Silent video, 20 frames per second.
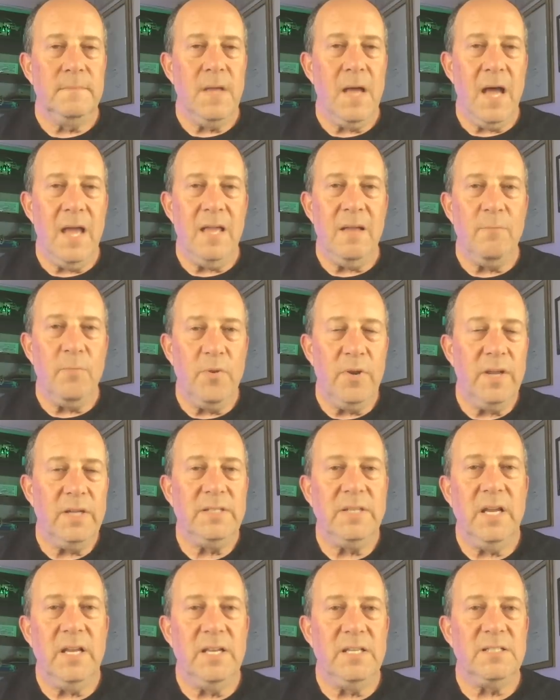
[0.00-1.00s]
I am
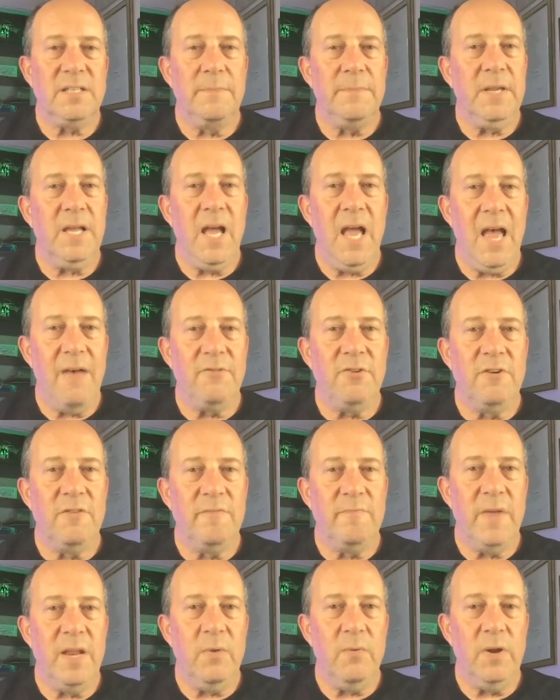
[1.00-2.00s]
predicting, and it's something I haven't heard
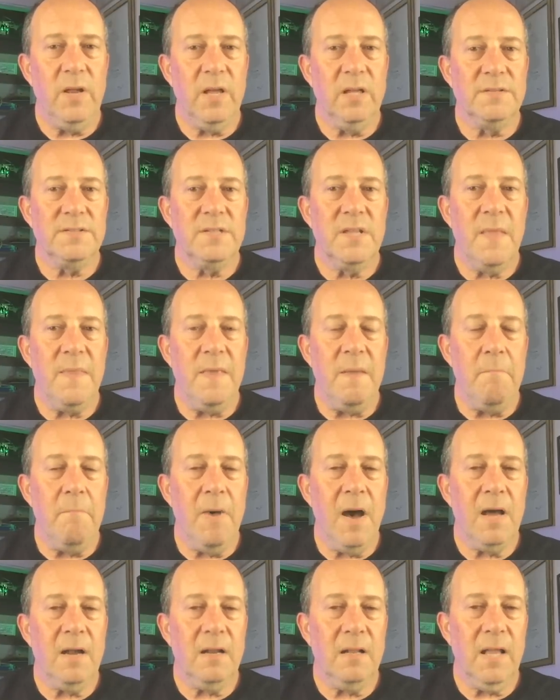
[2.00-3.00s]
from anyone else, that the
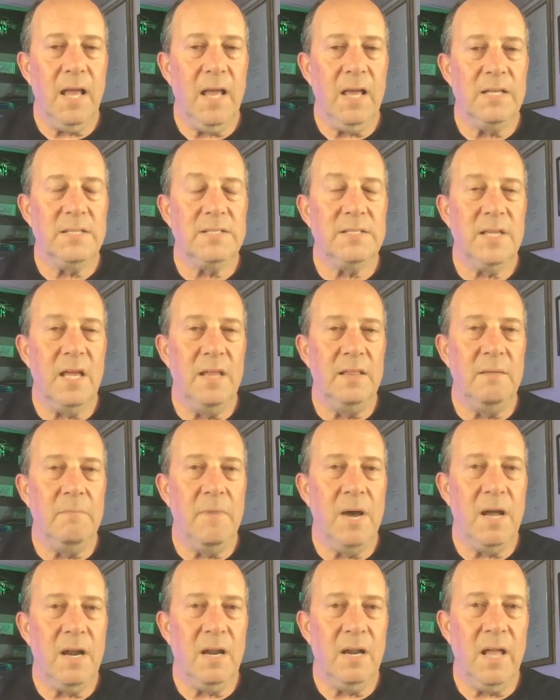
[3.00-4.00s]
Model S and the
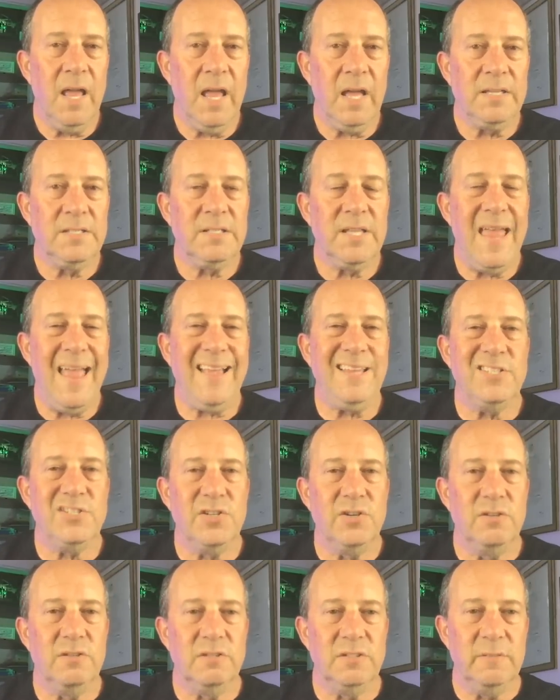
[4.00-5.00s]
Model X
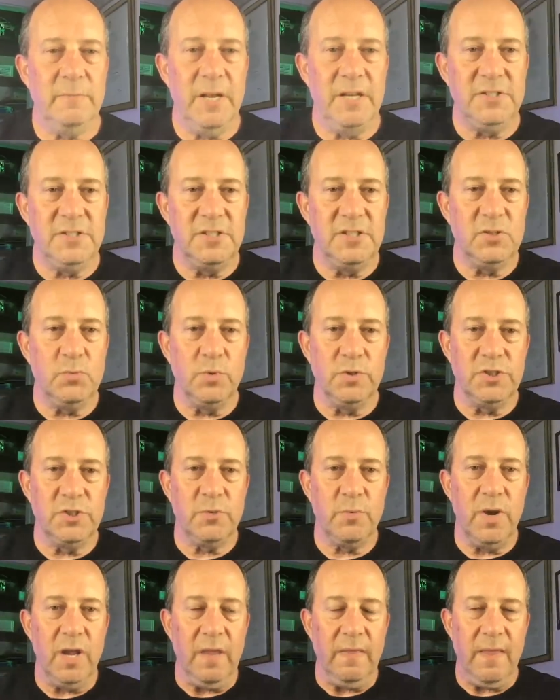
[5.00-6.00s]
external dimensions will
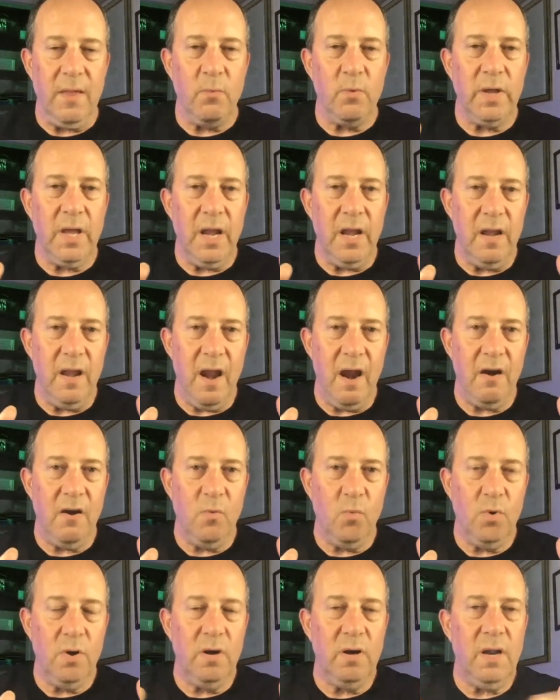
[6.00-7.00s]
shrink. They will get
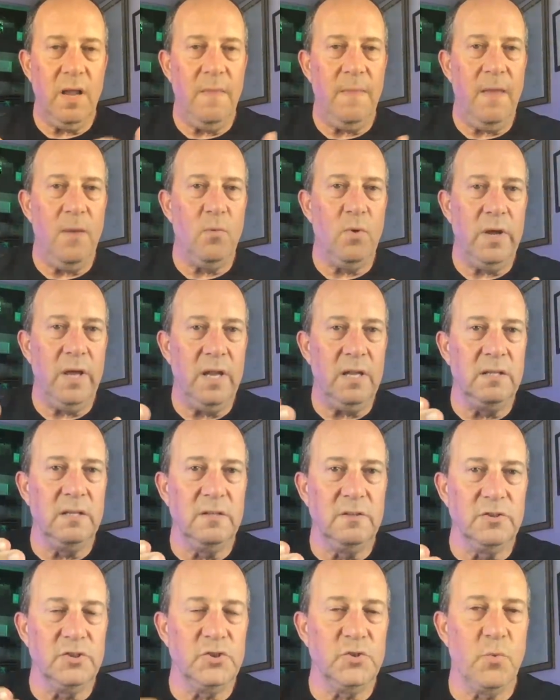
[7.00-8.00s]
narrower and they will get a
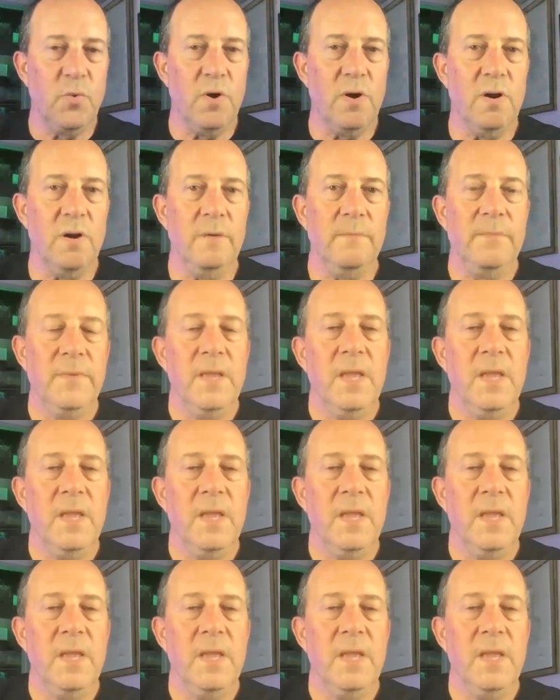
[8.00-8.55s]
little shorter.